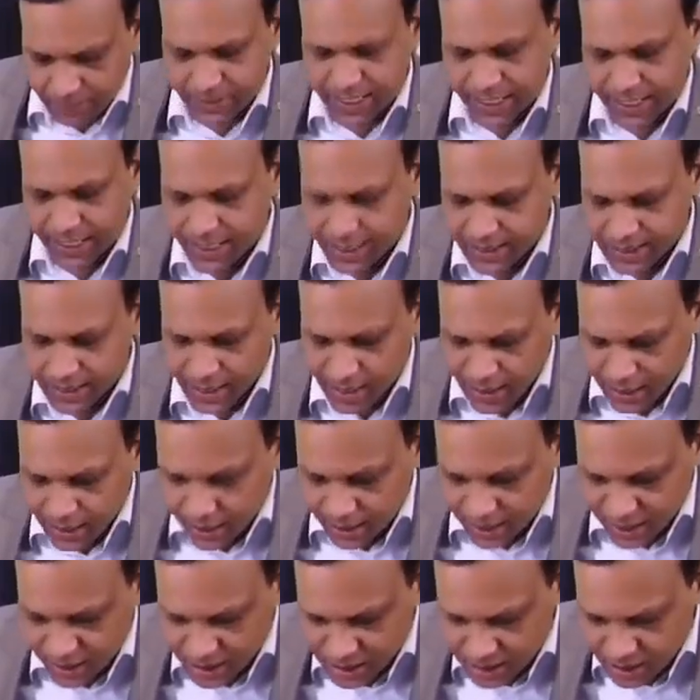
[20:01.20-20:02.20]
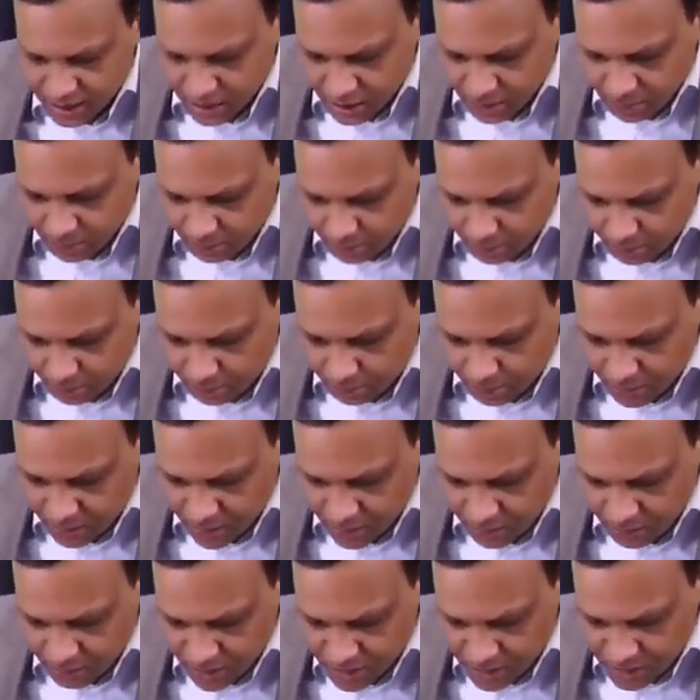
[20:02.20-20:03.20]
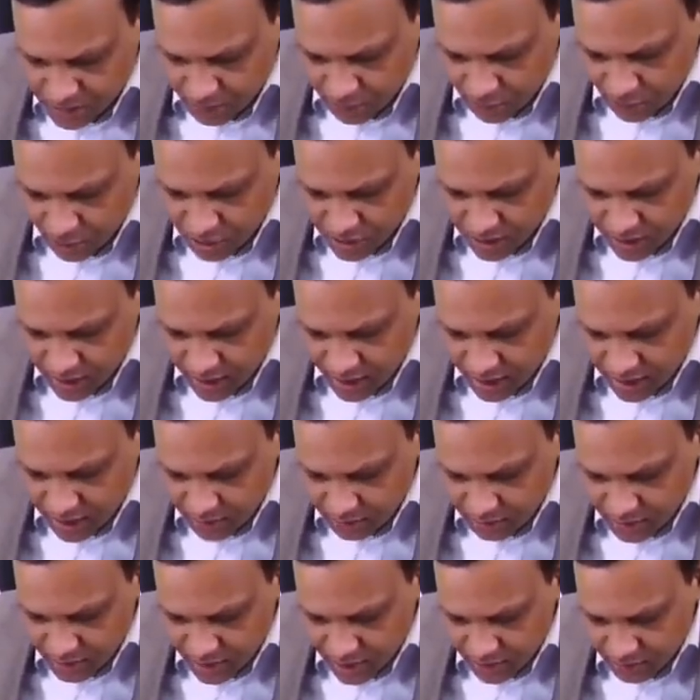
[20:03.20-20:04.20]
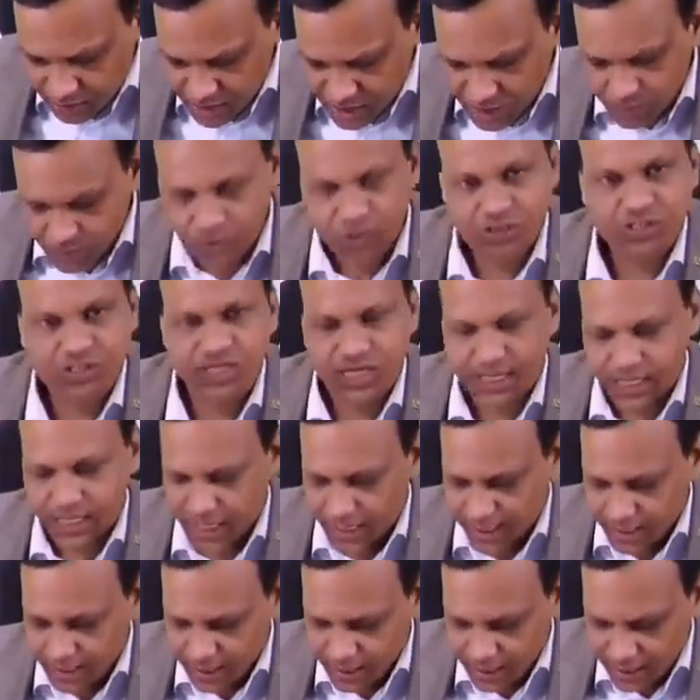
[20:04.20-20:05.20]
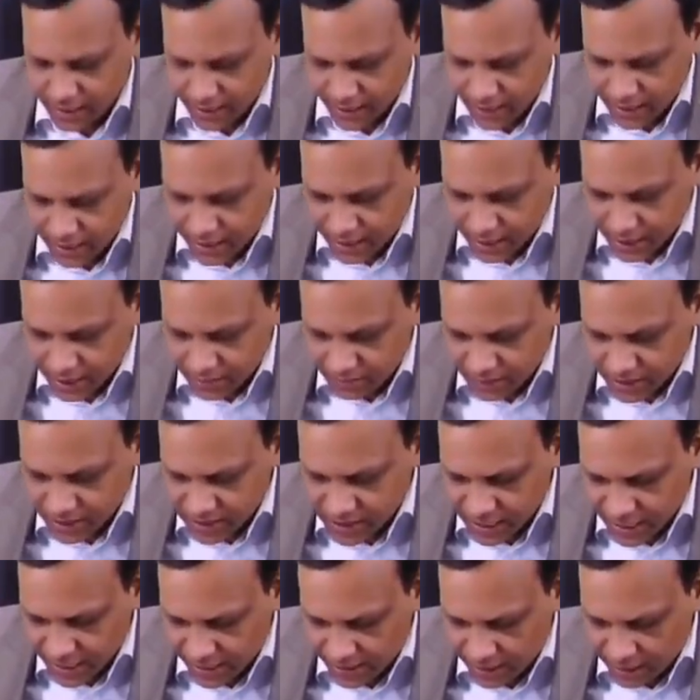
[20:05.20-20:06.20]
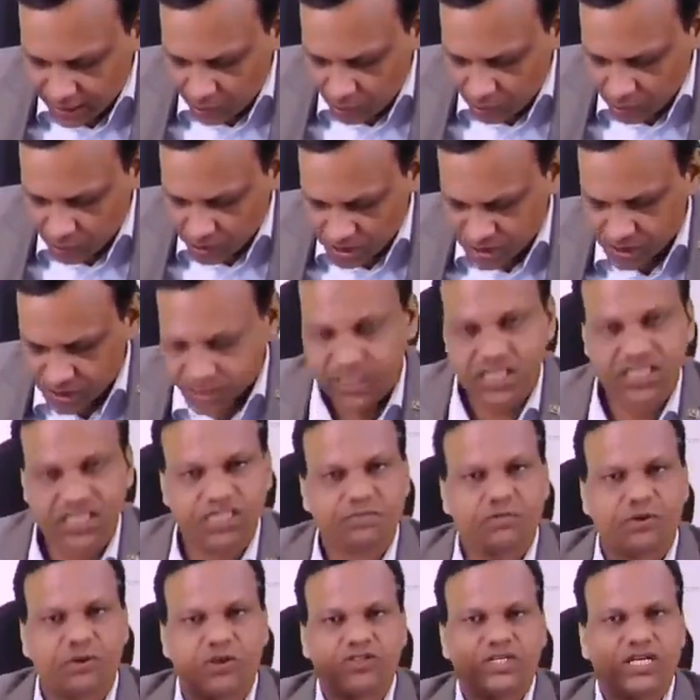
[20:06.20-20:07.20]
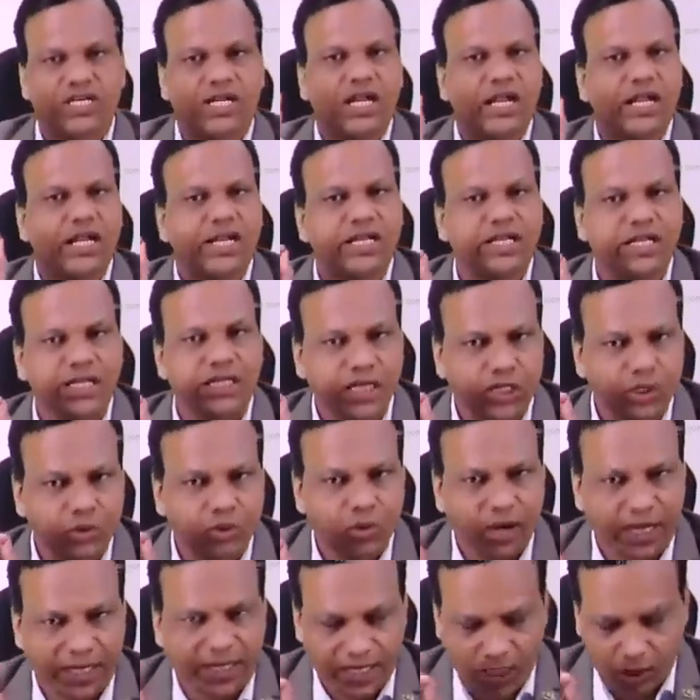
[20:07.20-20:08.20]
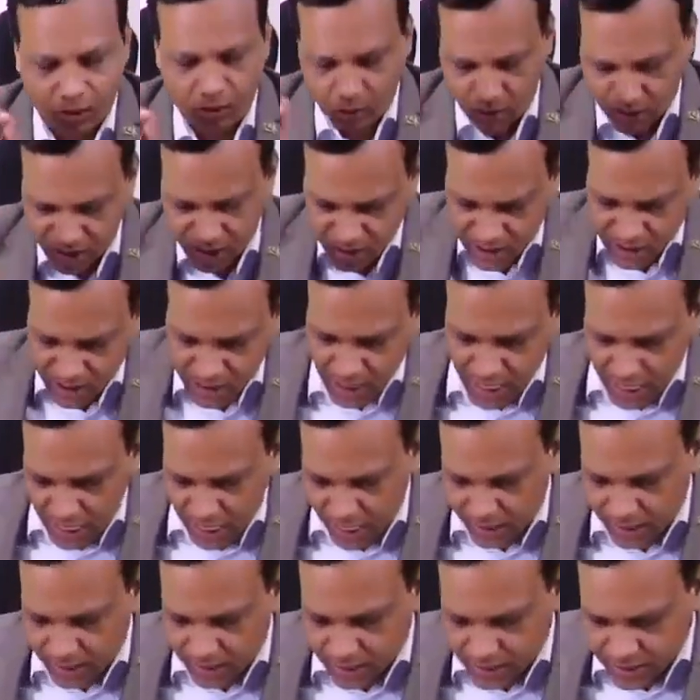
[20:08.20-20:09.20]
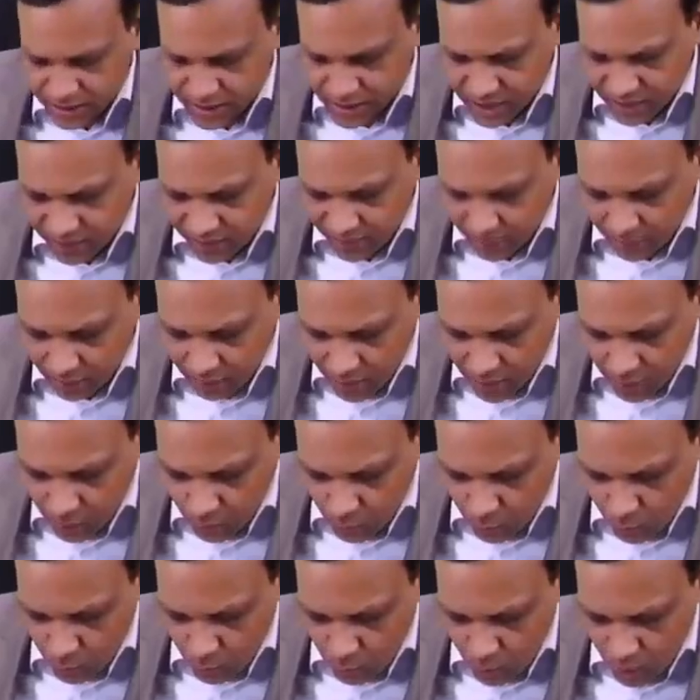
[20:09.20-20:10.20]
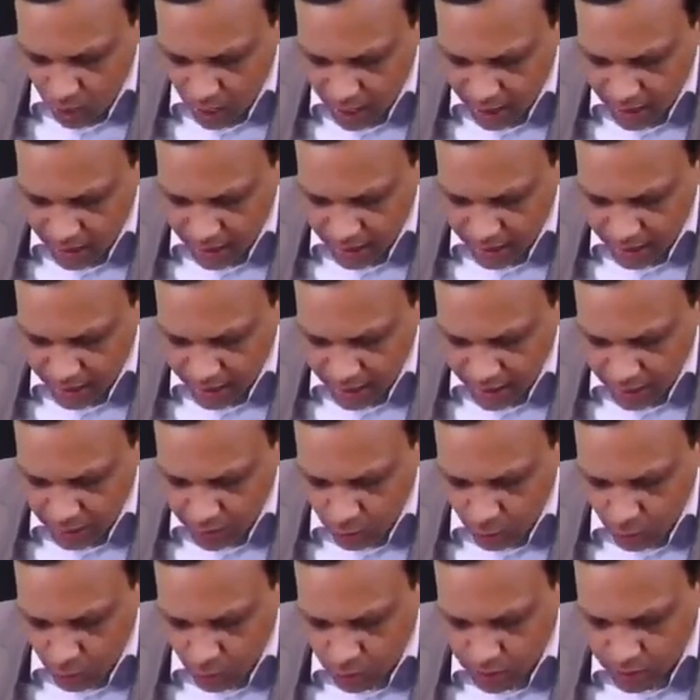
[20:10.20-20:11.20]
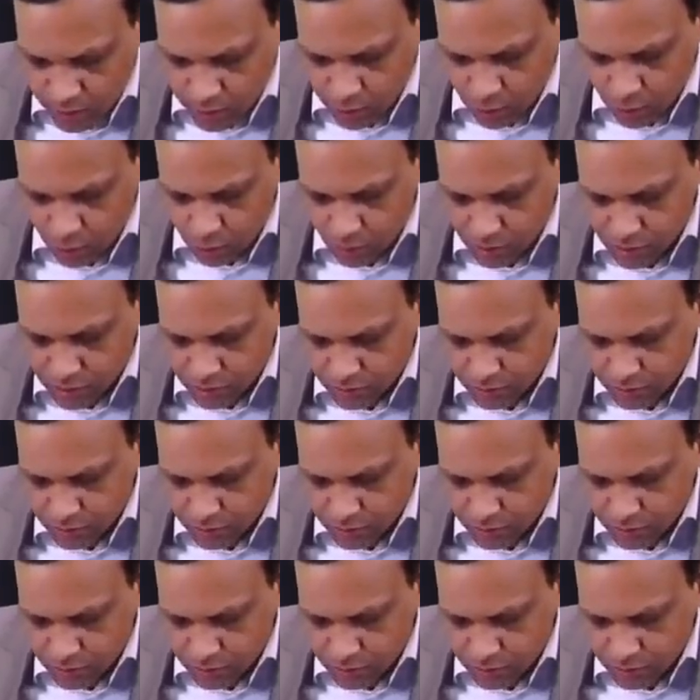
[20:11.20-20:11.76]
tells, it is P means prostaglandin, PR means prostaglandin, ANT means antagonist. It is prostaglandin D2 antagonist and it is given by ORAL, oral route.